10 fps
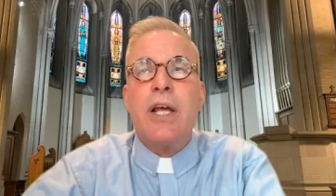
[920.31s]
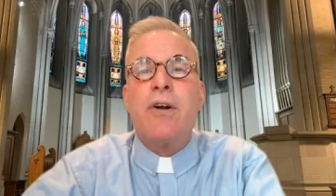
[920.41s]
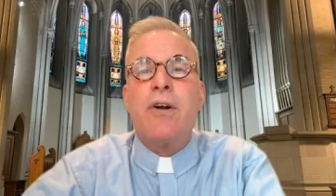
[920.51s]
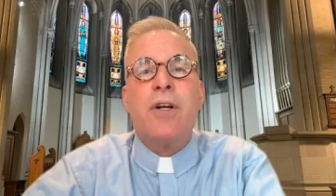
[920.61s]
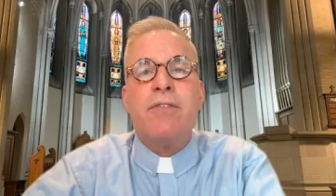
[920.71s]
and
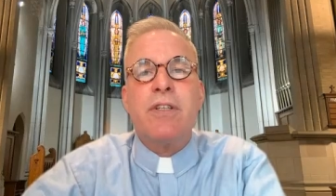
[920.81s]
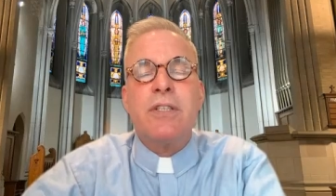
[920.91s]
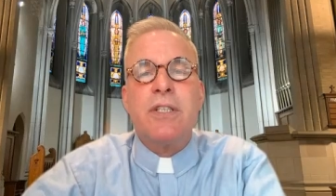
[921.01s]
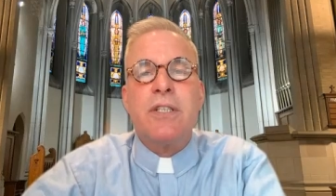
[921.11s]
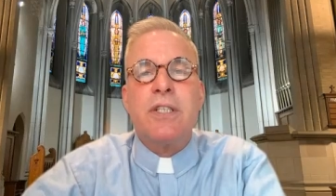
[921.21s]
our
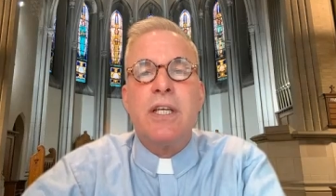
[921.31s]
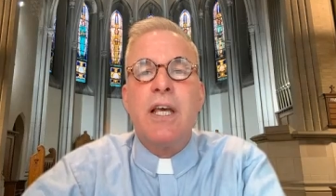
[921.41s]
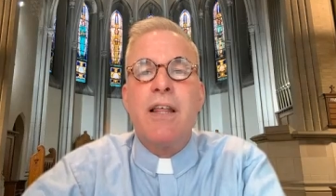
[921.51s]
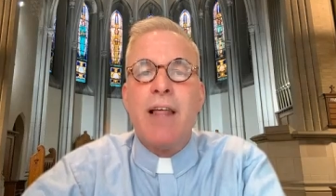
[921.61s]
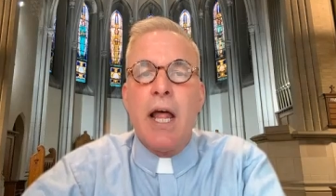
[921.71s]
grievances.
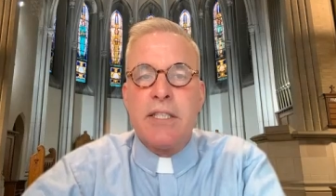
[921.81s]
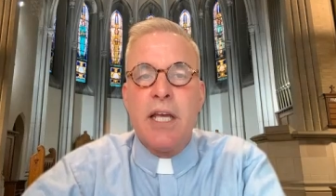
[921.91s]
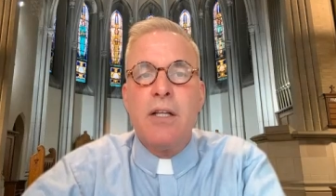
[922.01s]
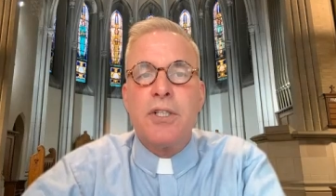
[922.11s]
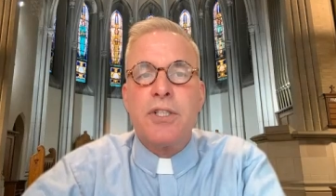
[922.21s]
That's
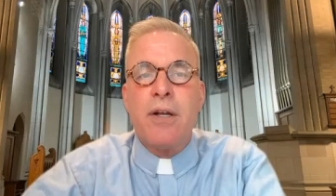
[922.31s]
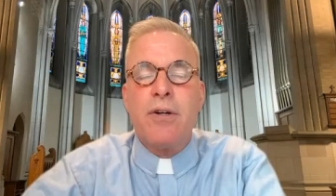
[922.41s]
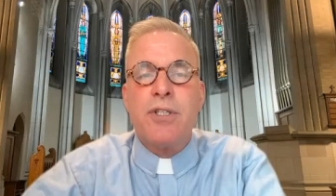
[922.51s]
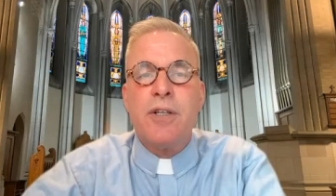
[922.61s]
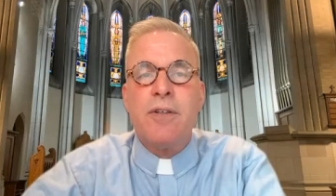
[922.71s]
hellish
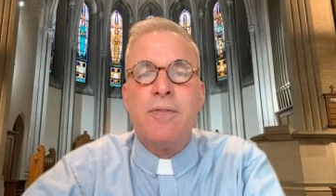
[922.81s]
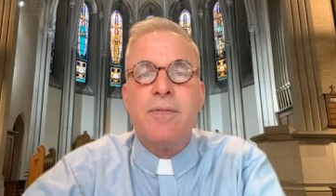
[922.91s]
energy.